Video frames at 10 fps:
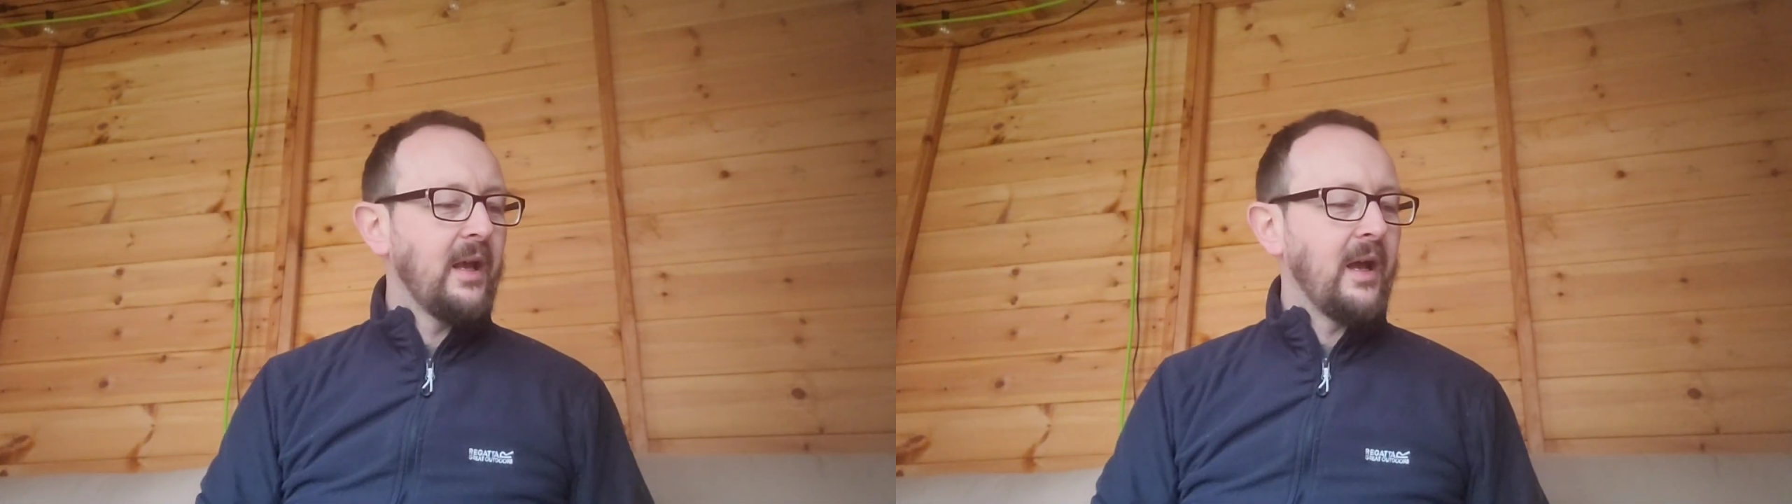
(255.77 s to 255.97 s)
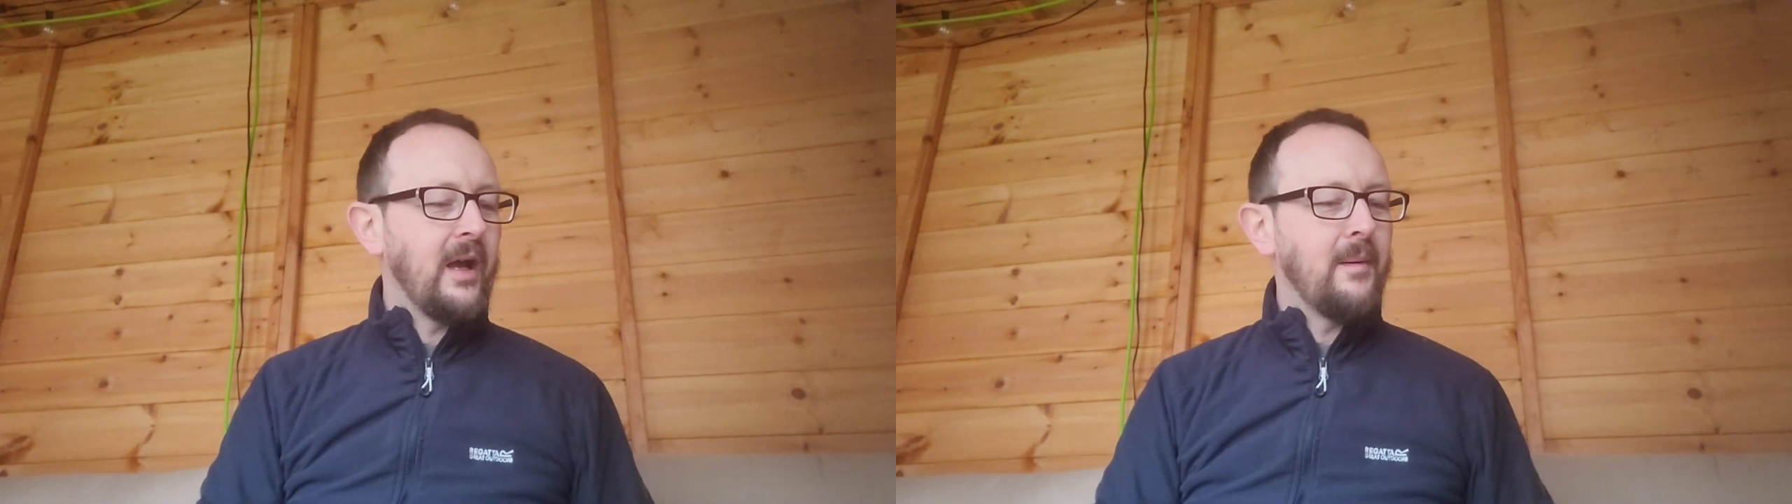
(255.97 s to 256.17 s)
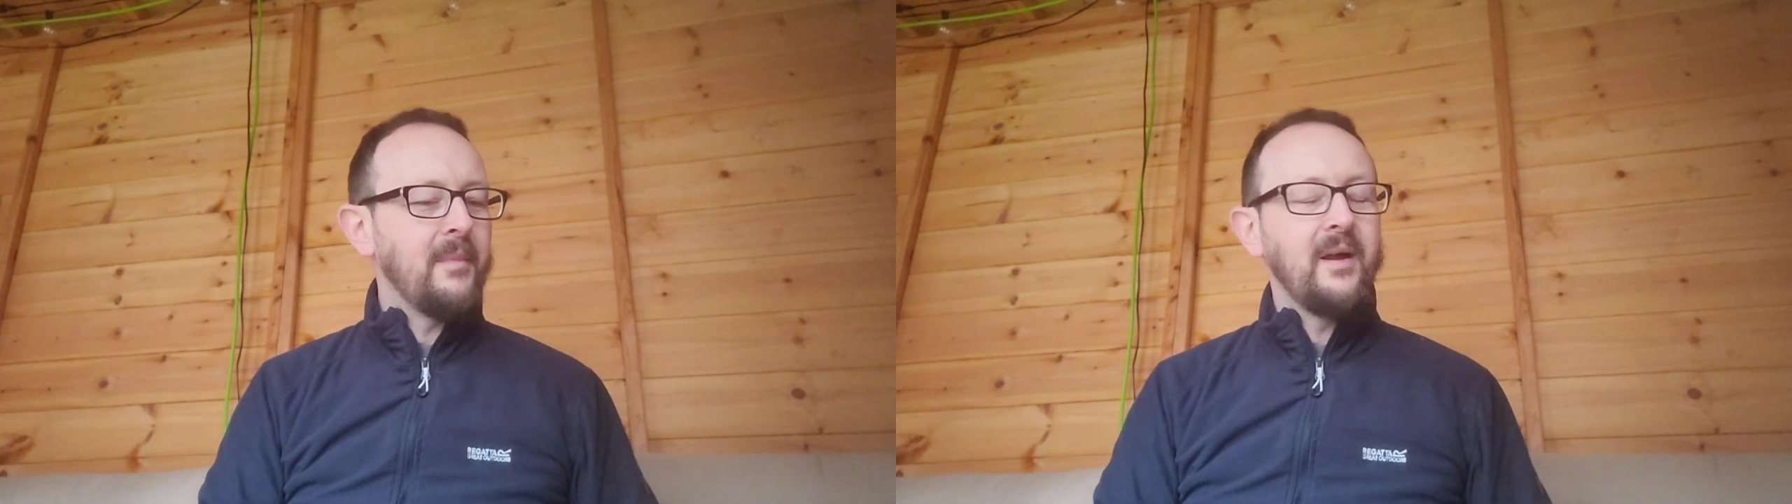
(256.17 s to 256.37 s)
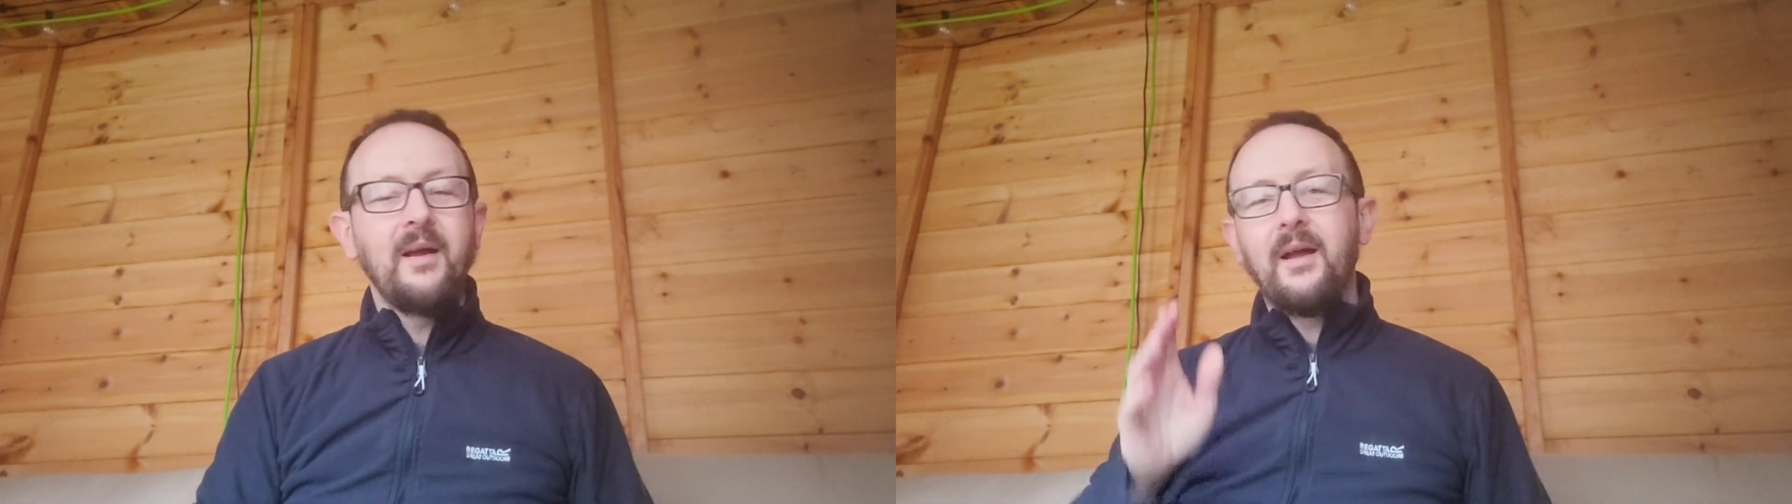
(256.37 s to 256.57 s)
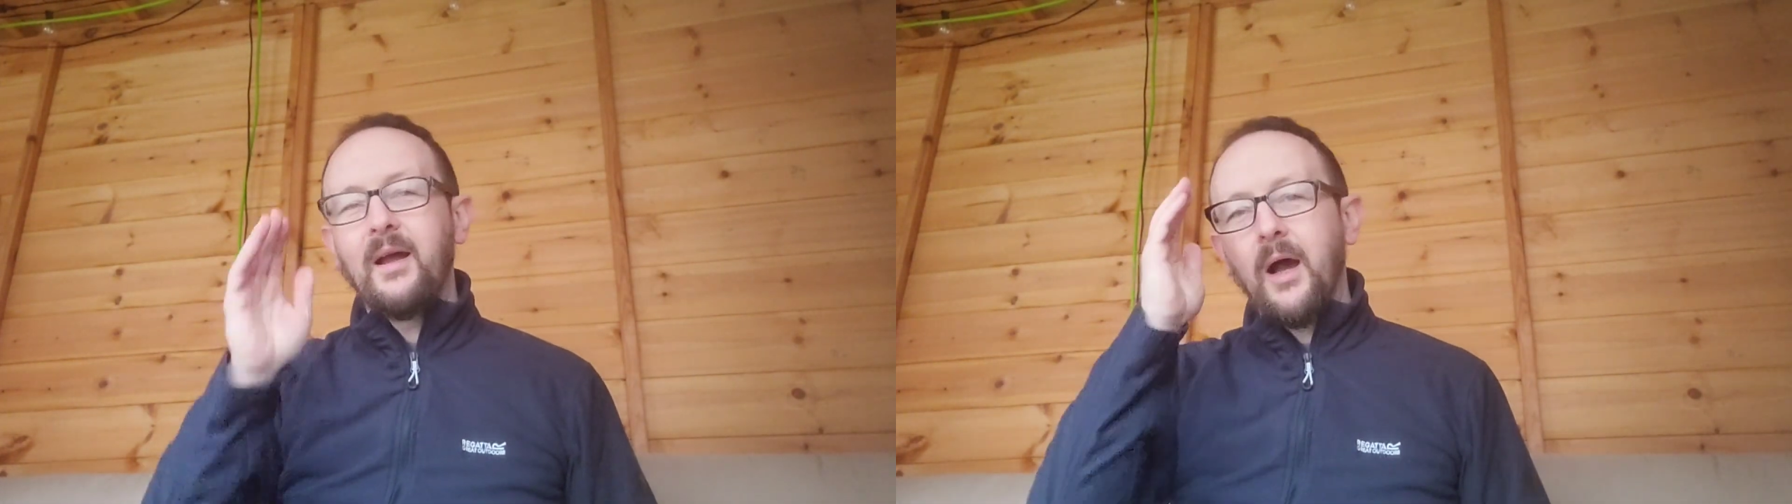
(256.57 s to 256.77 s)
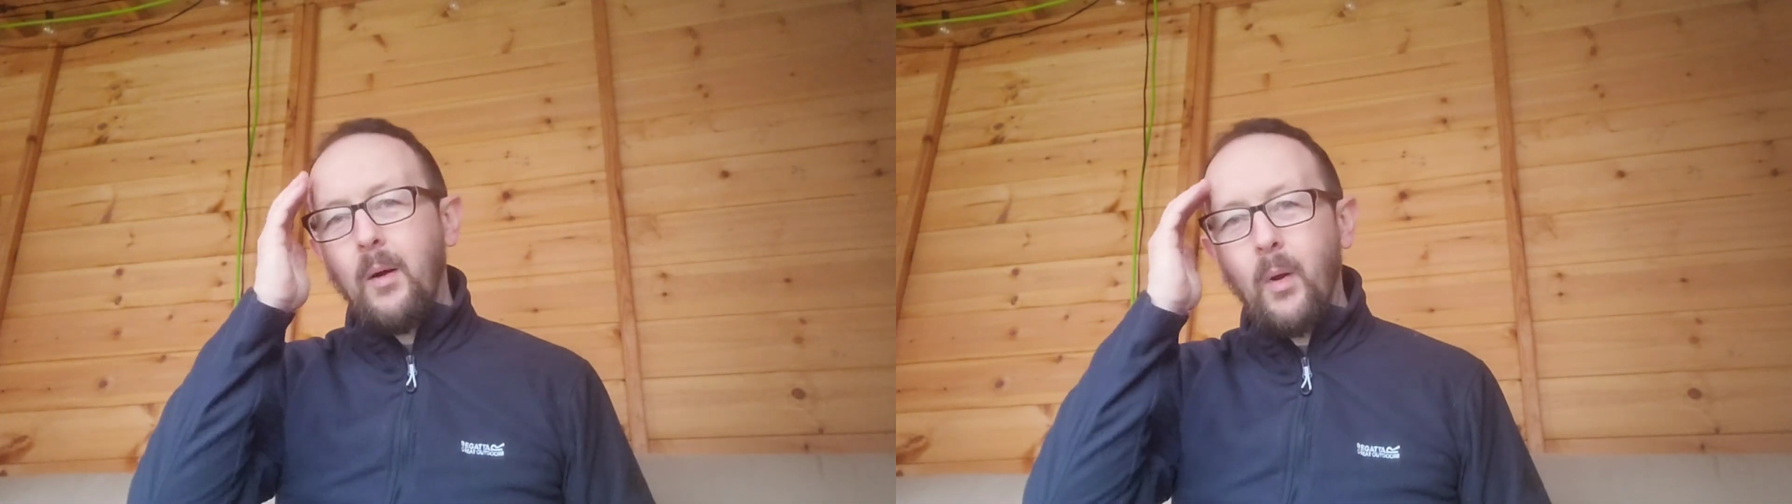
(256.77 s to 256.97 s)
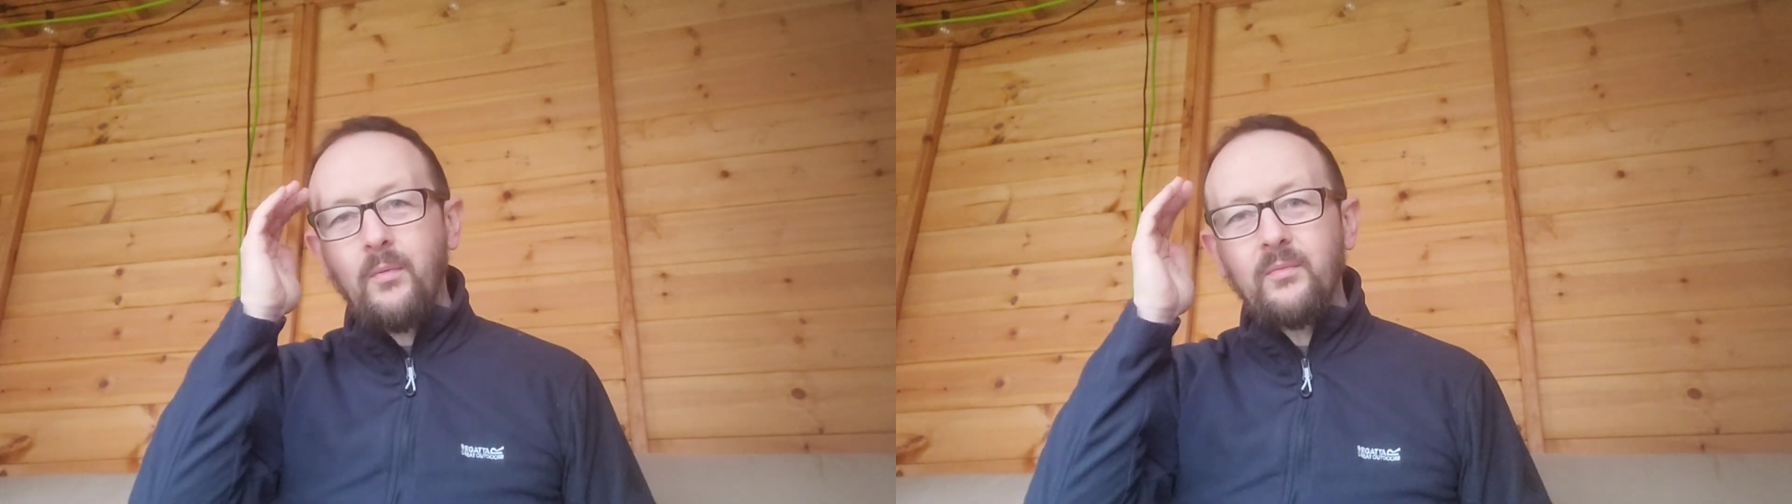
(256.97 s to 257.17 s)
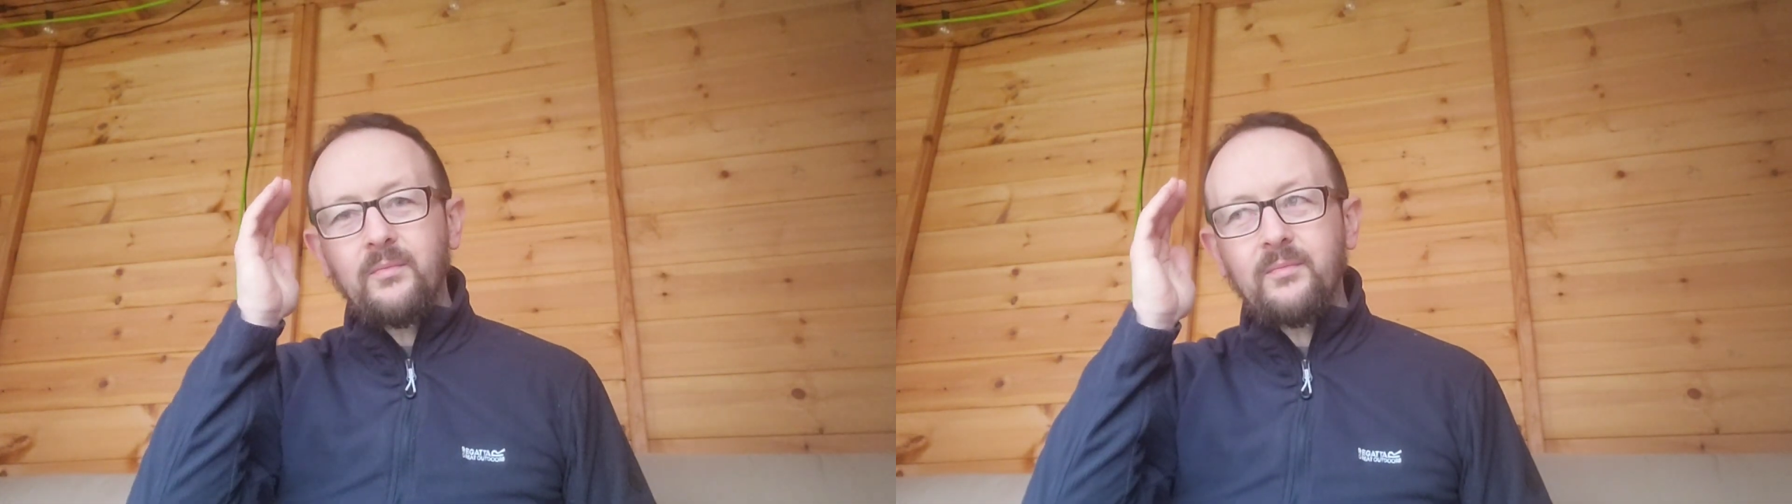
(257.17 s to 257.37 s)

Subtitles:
I